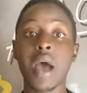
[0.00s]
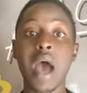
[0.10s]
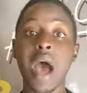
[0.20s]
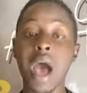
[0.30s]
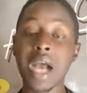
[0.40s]

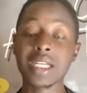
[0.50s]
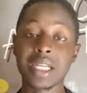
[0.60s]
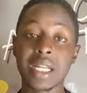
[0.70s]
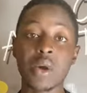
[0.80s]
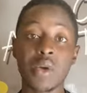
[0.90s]
uh,
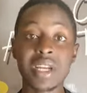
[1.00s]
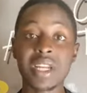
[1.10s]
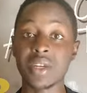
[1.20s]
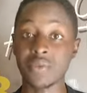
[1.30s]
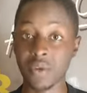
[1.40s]
actually
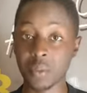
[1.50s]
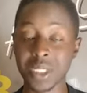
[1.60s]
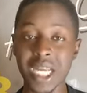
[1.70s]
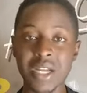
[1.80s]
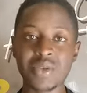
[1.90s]
already
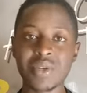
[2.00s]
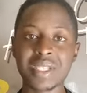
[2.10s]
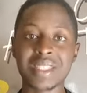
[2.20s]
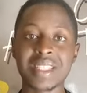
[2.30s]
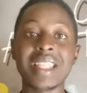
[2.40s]
developed
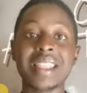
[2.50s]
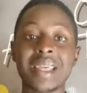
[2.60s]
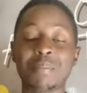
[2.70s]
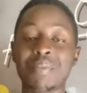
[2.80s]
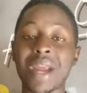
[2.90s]
countries, then the
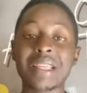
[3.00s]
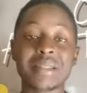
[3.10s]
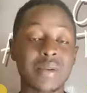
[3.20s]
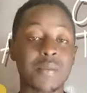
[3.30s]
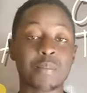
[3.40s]

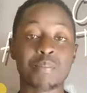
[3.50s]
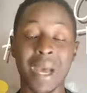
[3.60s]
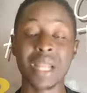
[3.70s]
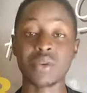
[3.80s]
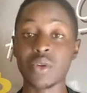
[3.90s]
price
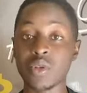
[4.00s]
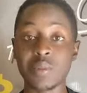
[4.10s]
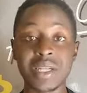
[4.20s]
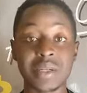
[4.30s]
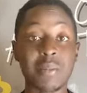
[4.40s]
per
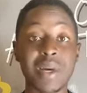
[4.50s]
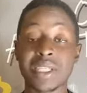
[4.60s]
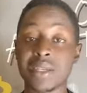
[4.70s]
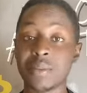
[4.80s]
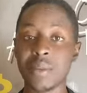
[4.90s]
document
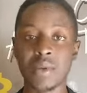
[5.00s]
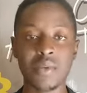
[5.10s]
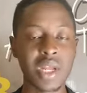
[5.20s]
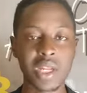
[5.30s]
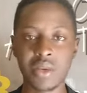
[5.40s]
must be
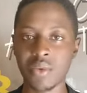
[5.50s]
really,